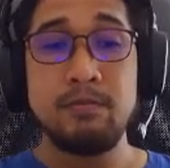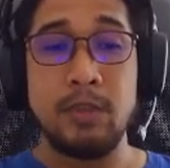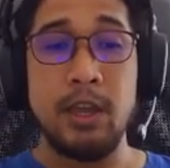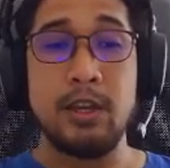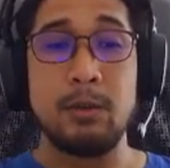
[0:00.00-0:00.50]

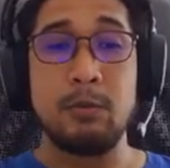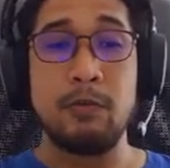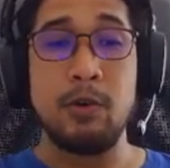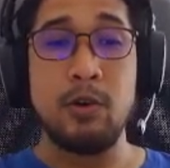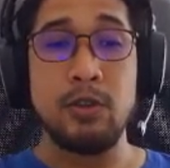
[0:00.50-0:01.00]
And number
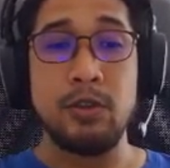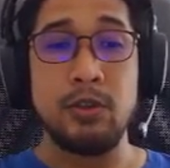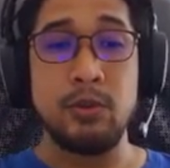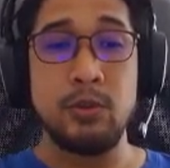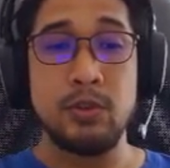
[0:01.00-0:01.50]
4,
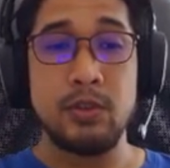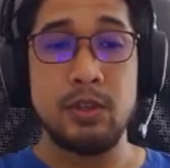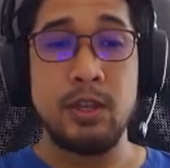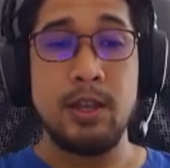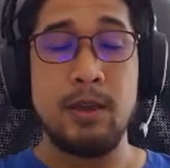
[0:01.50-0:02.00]
use
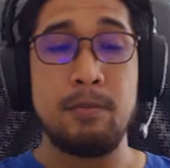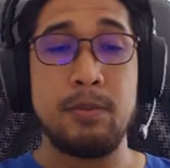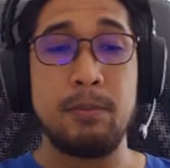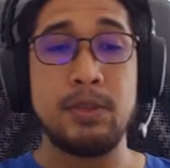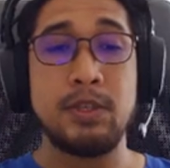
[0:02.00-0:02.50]

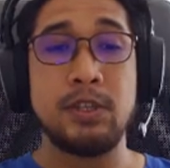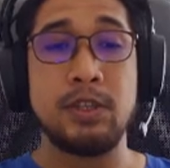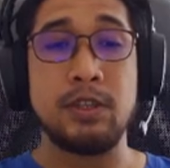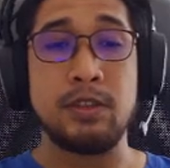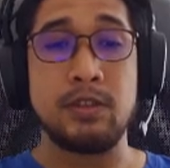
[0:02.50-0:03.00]

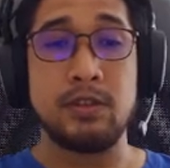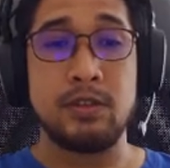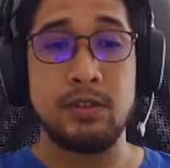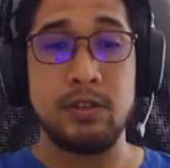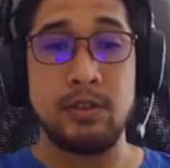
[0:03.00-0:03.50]

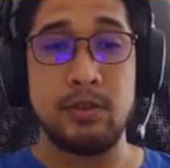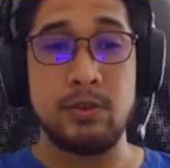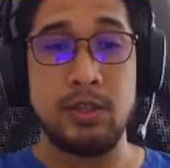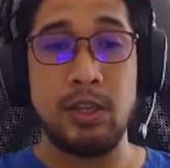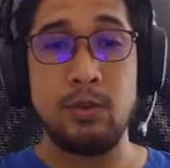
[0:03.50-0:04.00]
prepositions to
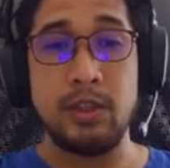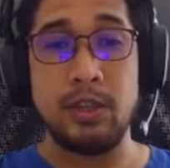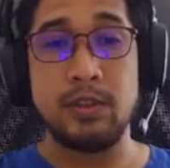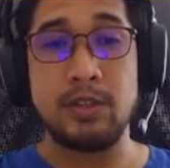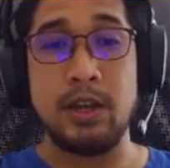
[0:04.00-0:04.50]
say where
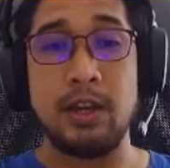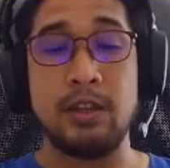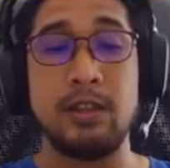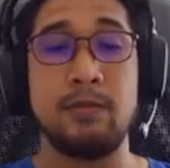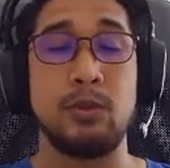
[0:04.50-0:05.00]
things are
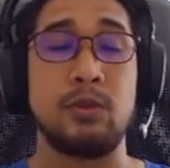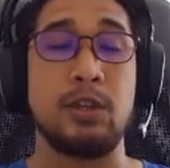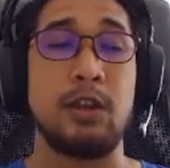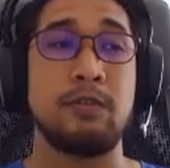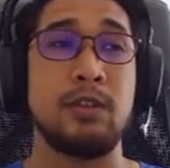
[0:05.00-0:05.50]
in the
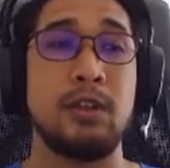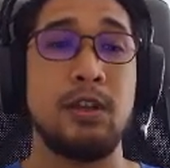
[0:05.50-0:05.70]
photographs.